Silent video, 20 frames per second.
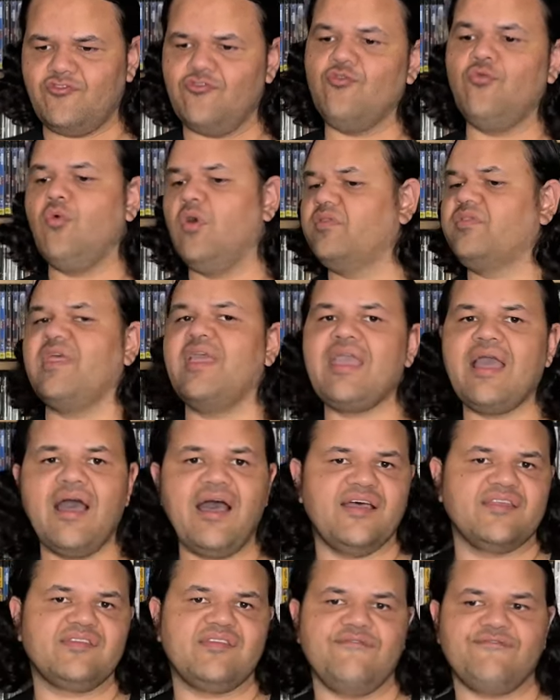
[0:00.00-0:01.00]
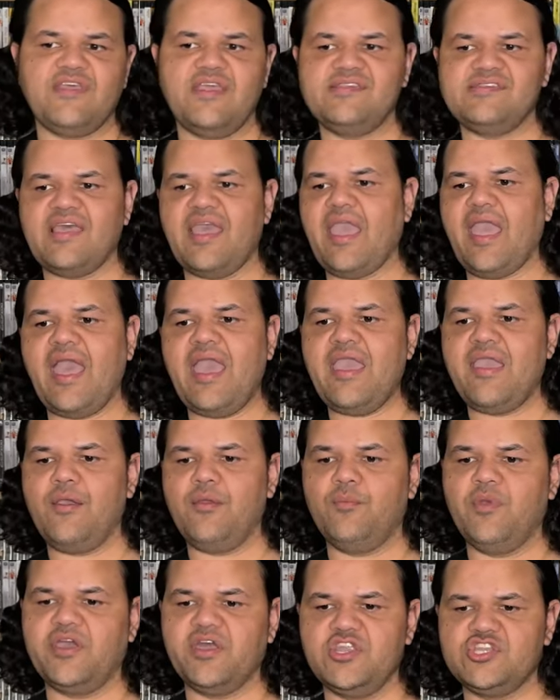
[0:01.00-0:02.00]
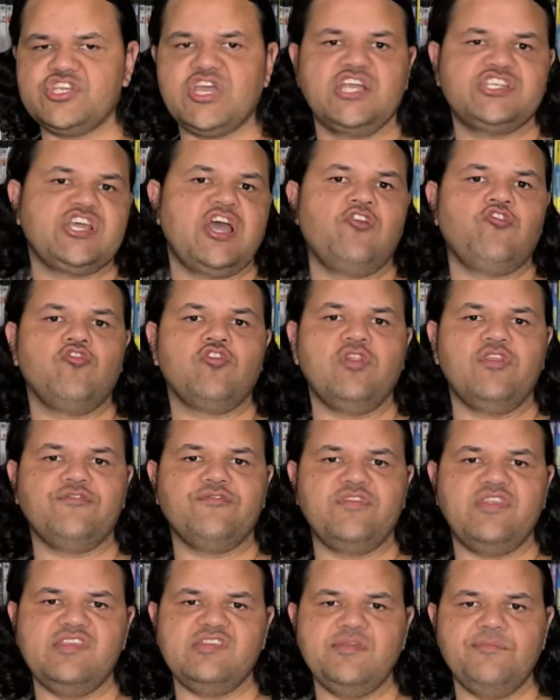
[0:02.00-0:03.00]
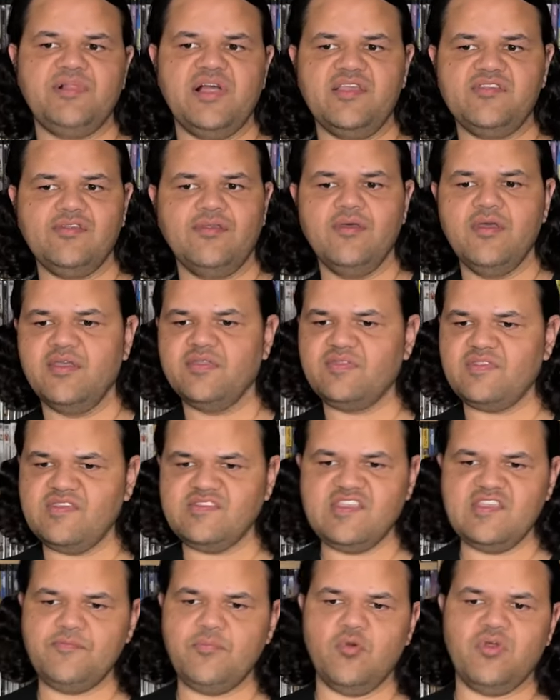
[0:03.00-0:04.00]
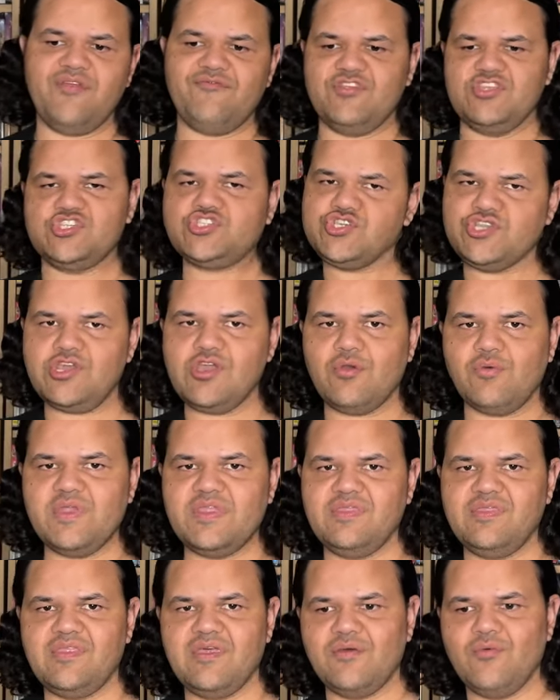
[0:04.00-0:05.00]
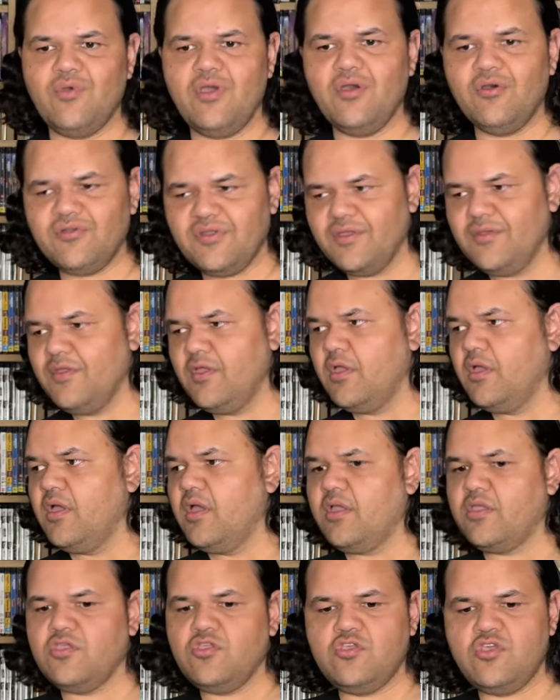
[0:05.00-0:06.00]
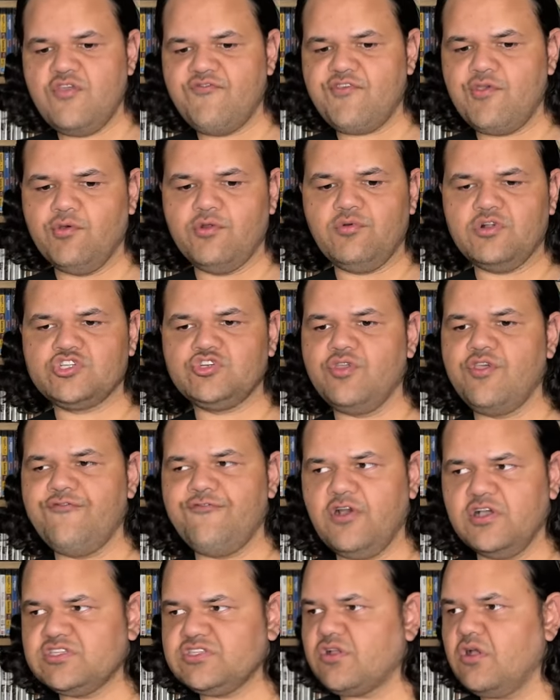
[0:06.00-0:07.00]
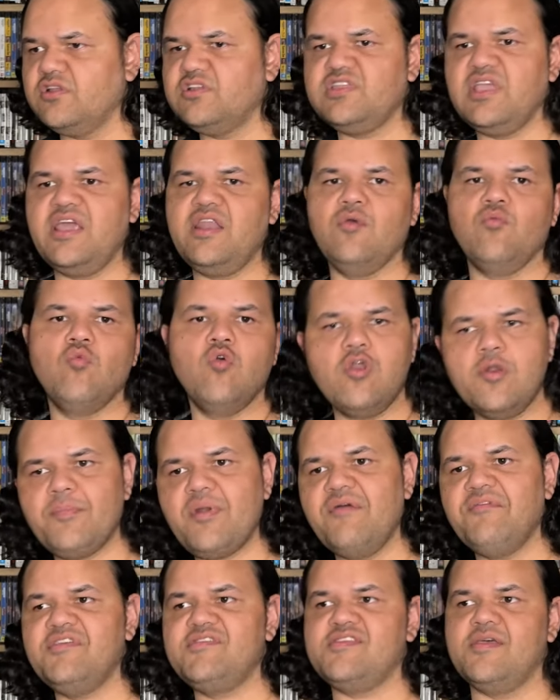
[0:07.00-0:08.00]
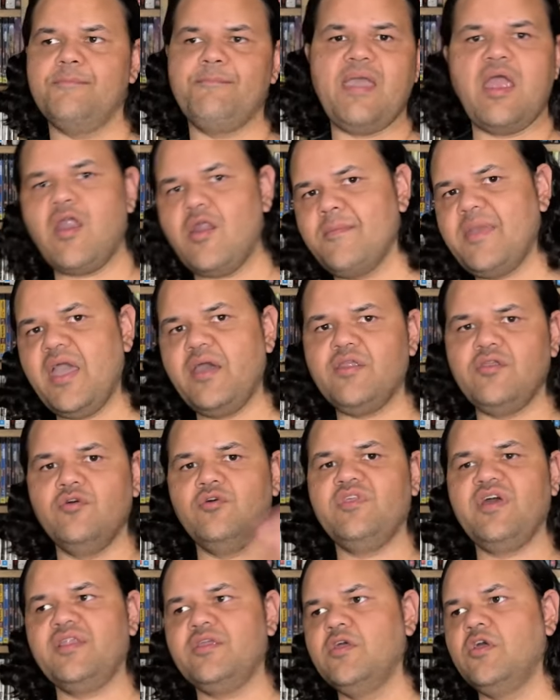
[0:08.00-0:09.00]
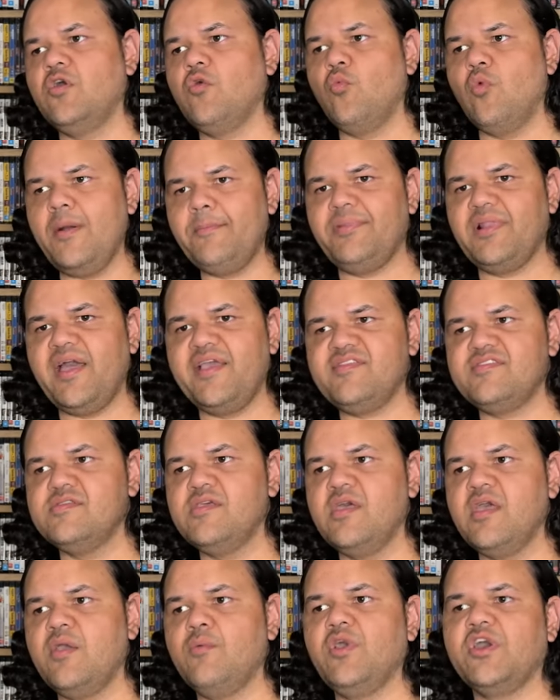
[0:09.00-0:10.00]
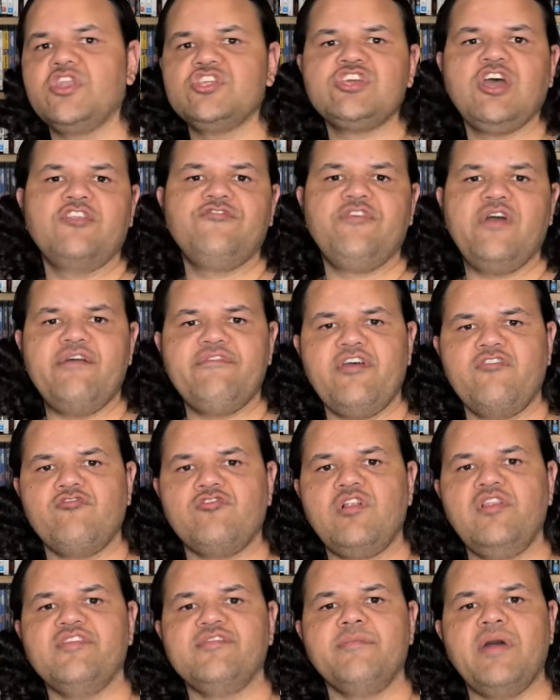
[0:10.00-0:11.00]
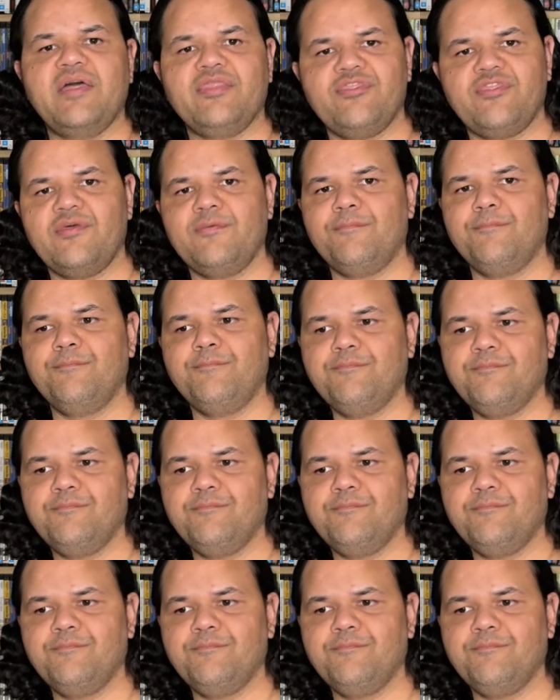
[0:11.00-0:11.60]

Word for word: to what they ask. If they say, hey, we're going to charge one hundred dollars for Disney Plus, Disney's bought every studio in the world, if you want to watch all your Fox content and Warner Brothers and Paramount and all that, one place, we're going to charge five hundred dollars a month.